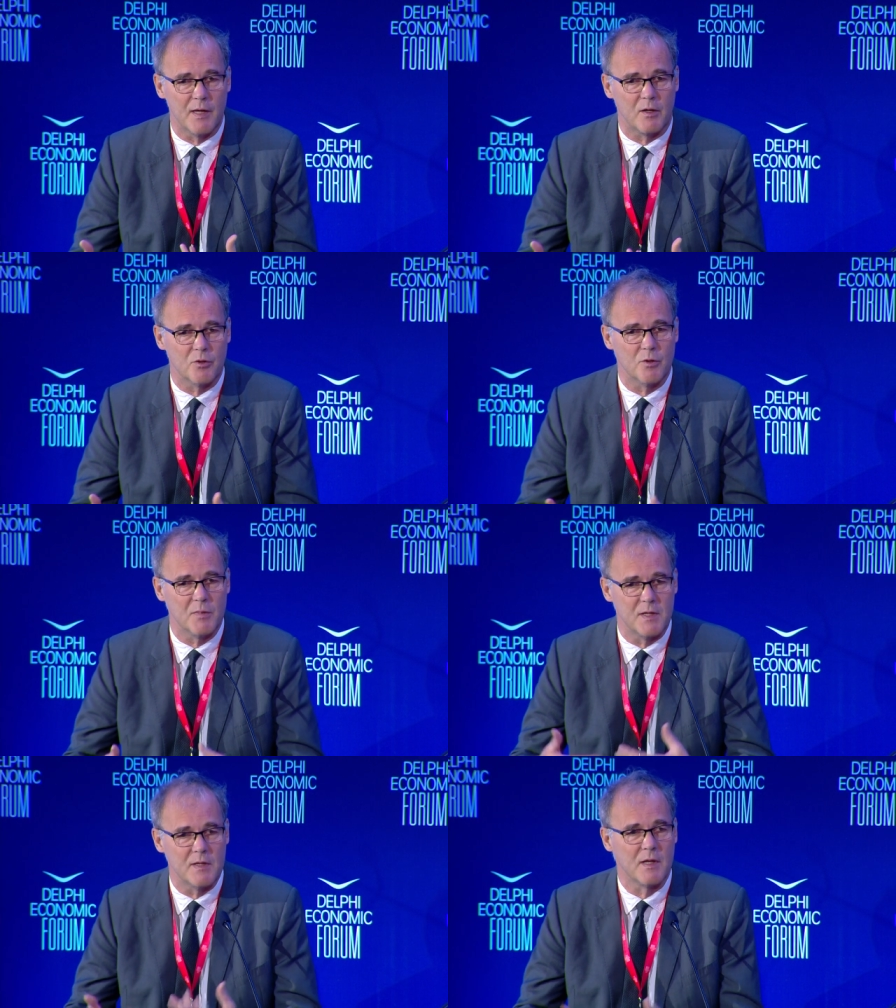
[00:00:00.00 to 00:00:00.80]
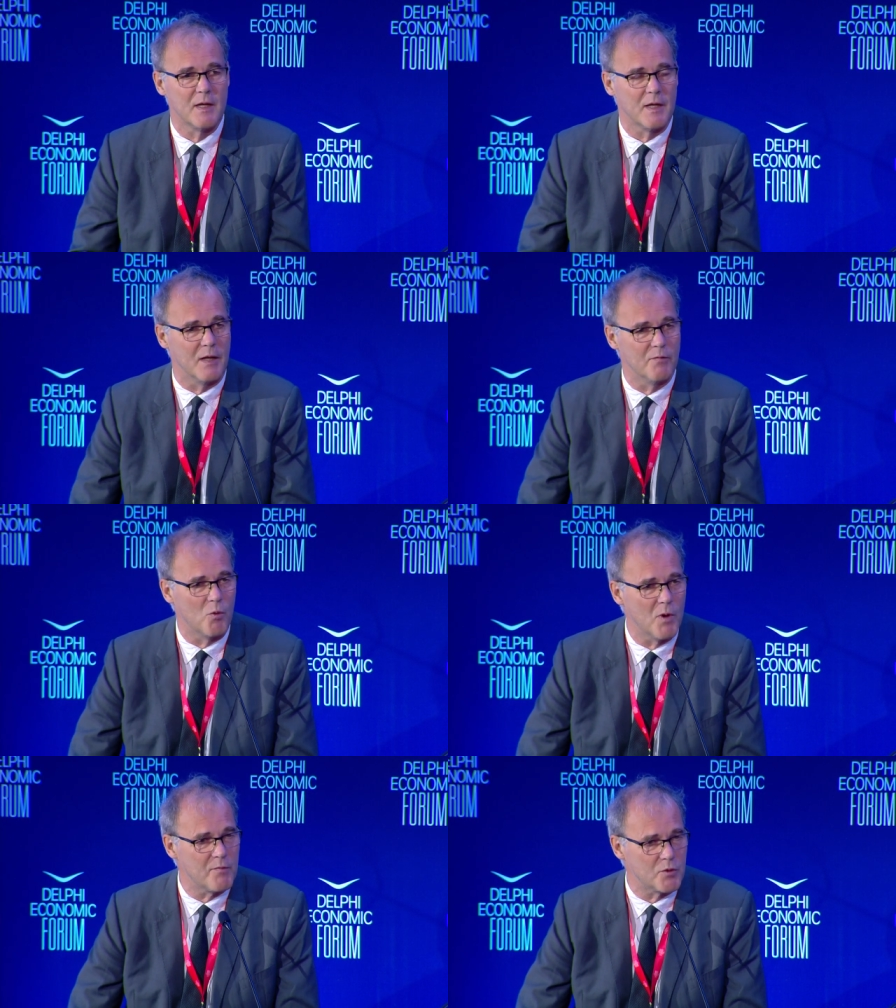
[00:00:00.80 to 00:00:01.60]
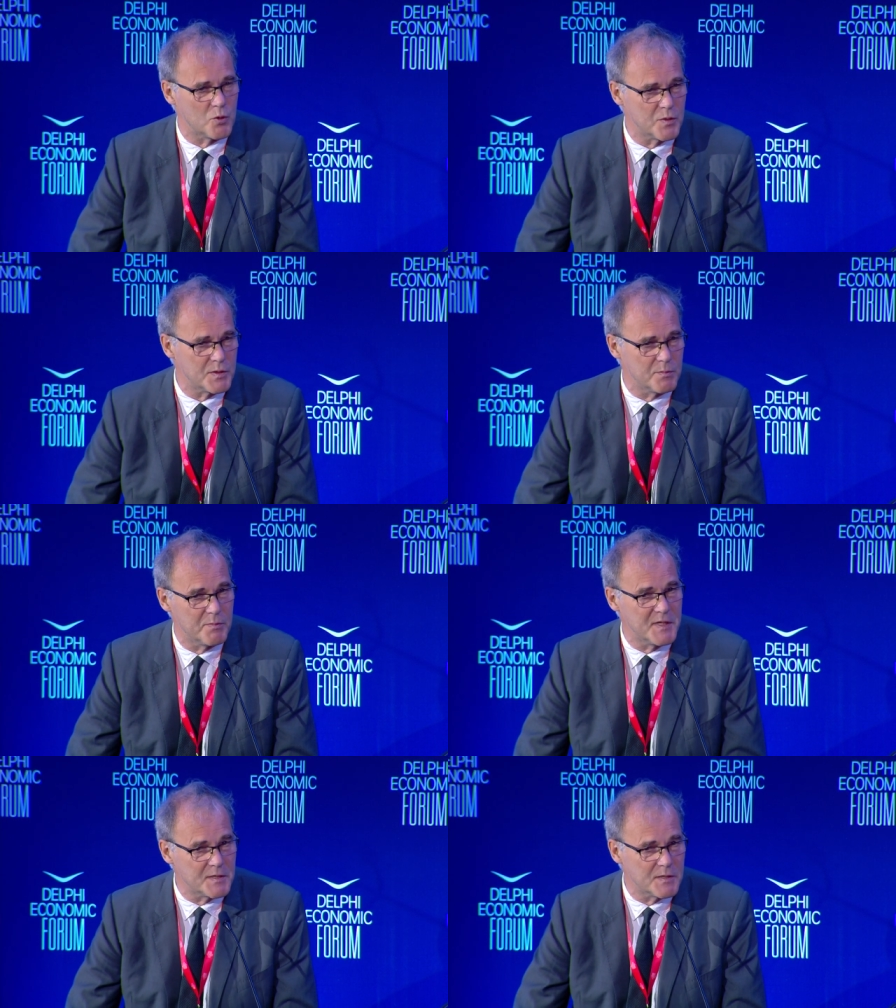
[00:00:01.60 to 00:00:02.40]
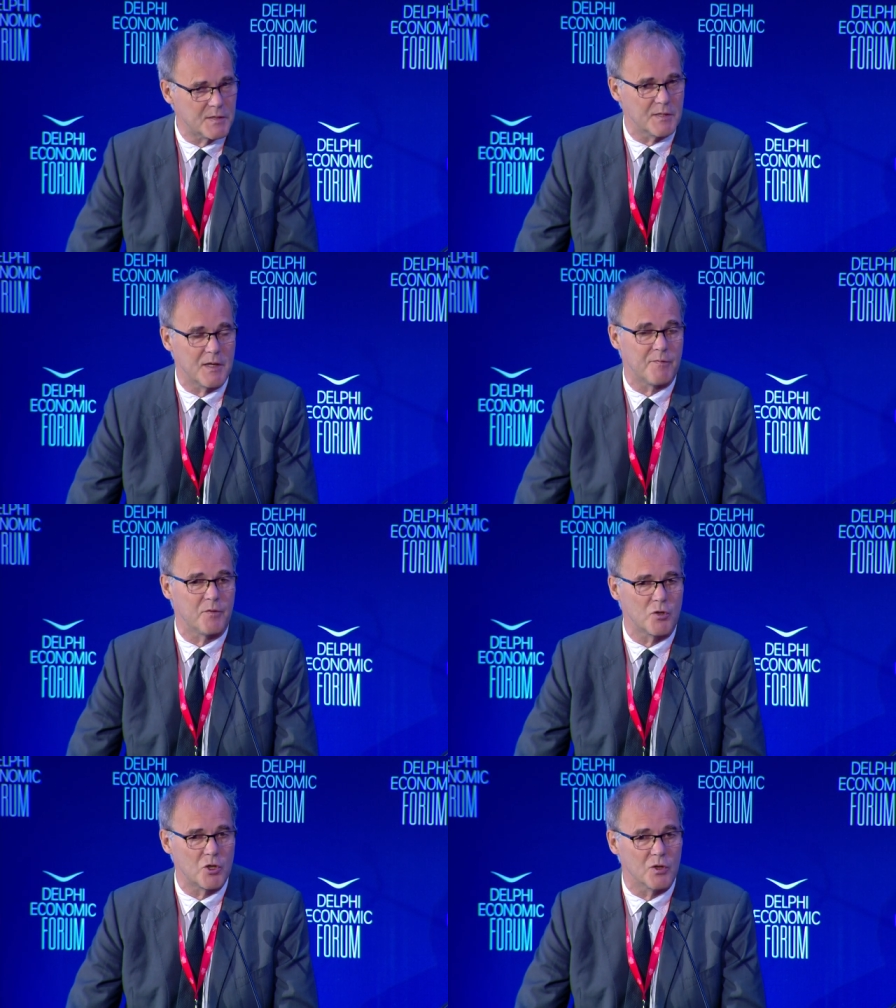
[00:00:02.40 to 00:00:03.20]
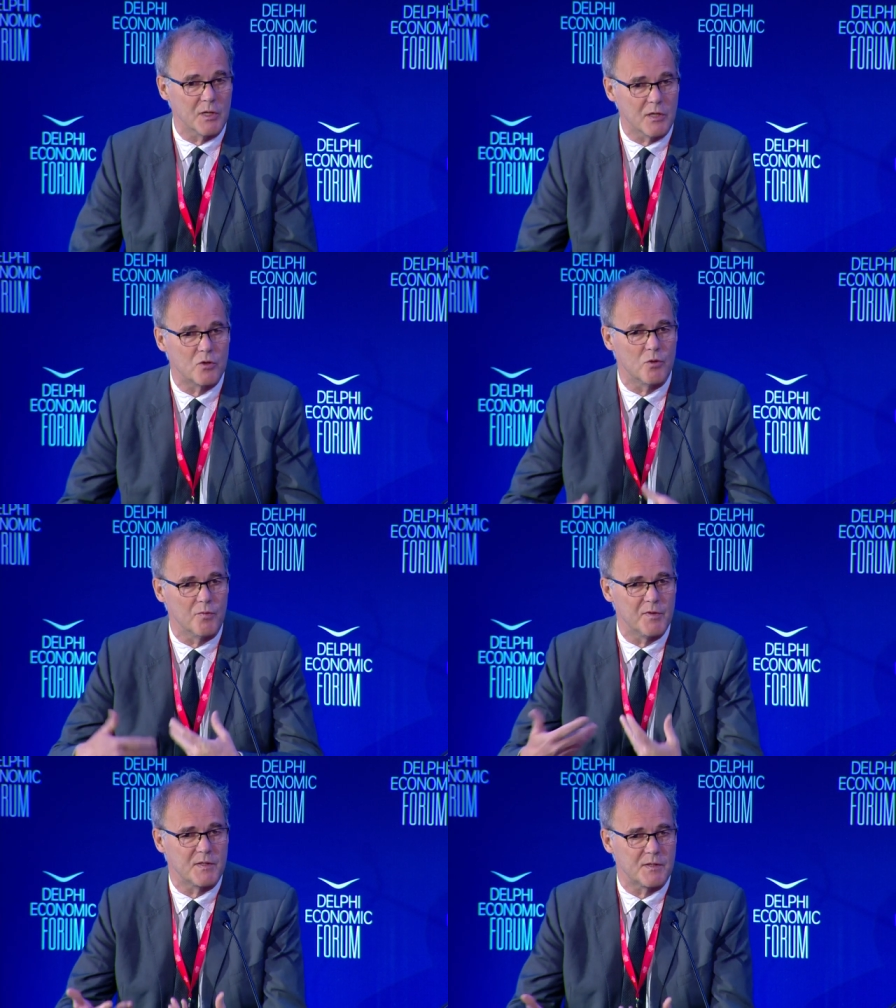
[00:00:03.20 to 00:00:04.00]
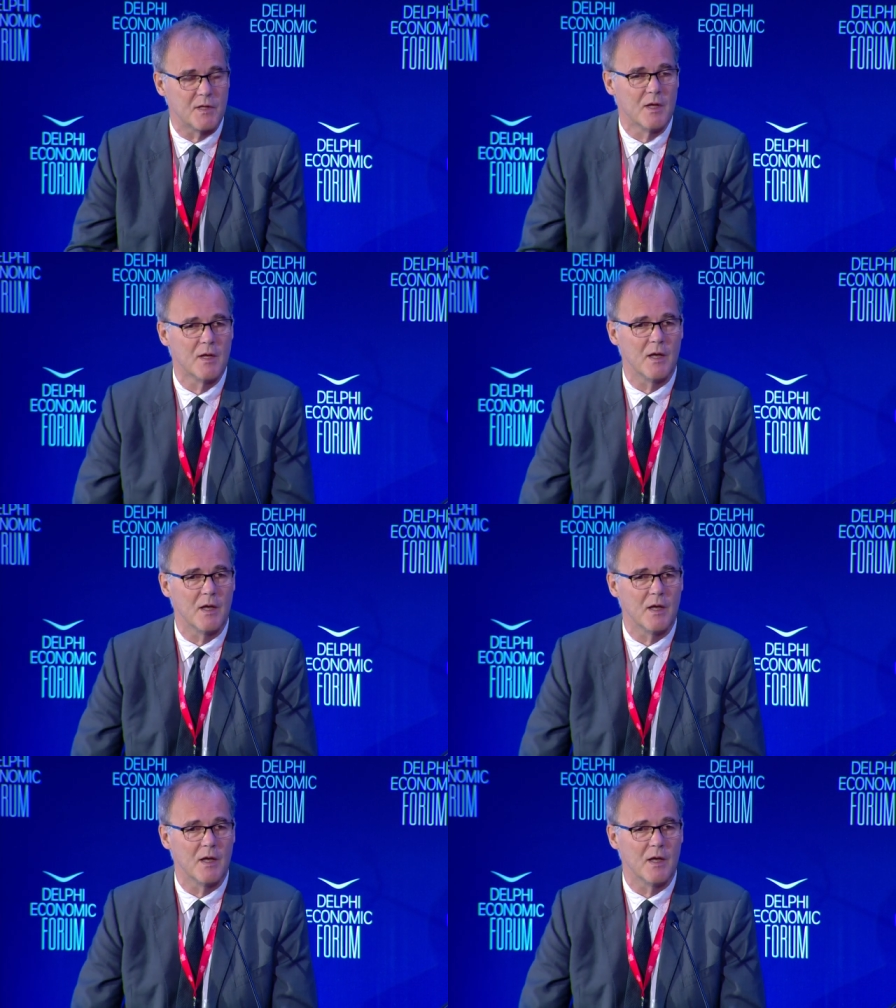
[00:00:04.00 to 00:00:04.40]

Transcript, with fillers: economy and the way the tourism businesses are functioning to this,